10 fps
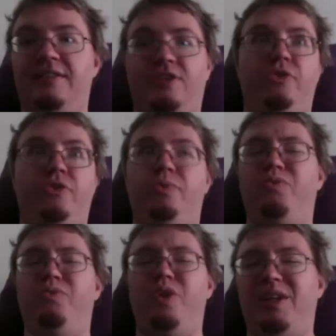you
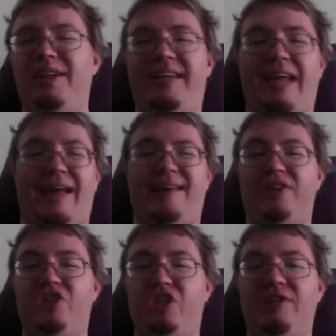really can't
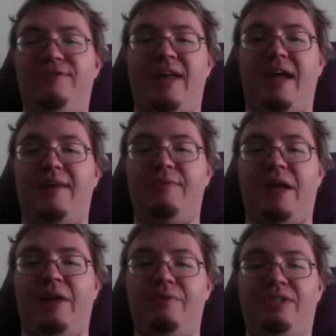achieve that
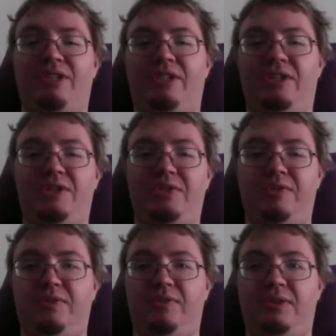without,
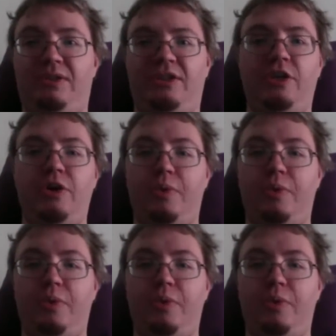you know,